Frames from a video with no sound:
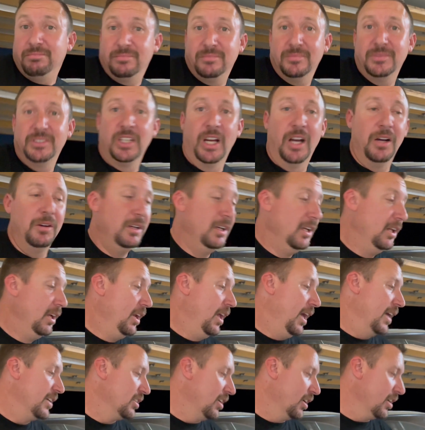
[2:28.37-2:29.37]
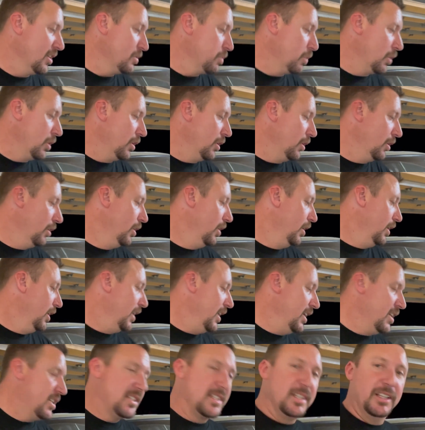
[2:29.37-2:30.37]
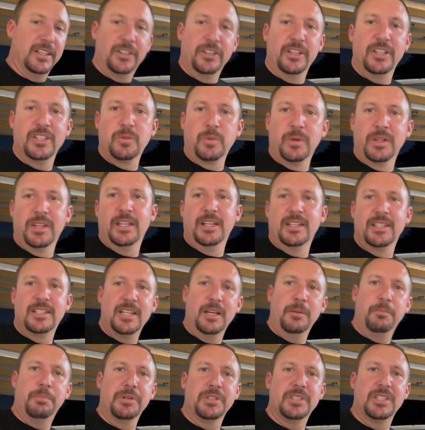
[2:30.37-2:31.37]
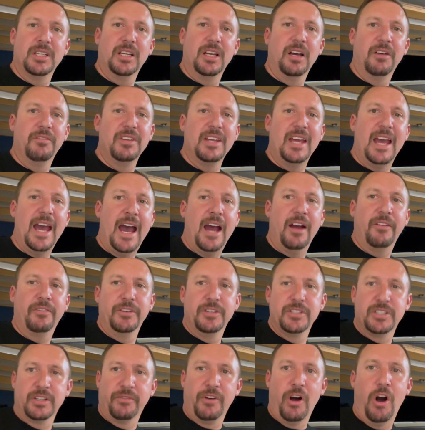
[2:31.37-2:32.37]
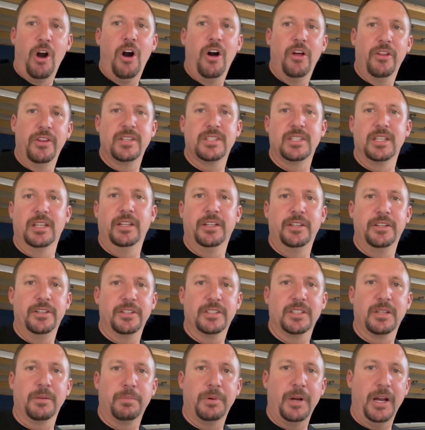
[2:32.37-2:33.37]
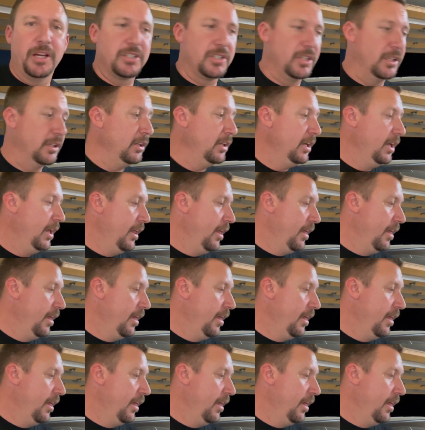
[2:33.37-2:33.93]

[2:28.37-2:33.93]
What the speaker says: So as long as each cylinder is within 10% of the average of all the cylinders compression,